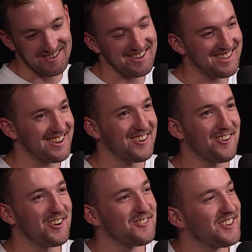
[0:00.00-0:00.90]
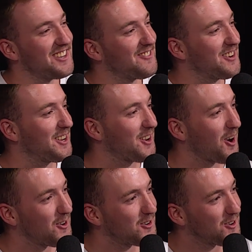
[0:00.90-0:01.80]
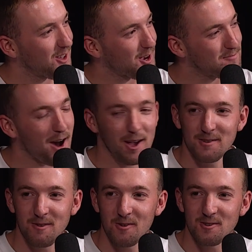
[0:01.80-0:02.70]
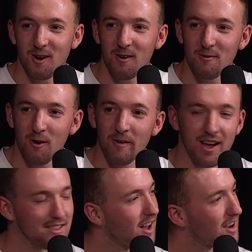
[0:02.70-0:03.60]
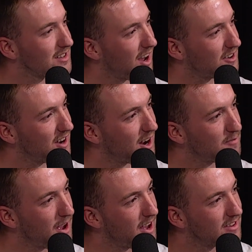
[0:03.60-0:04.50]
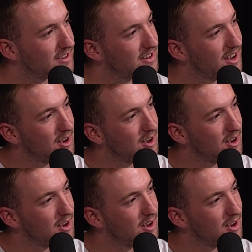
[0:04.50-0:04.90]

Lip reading: but is there a world in which we go to like a basketball style format and last touch out of bounds?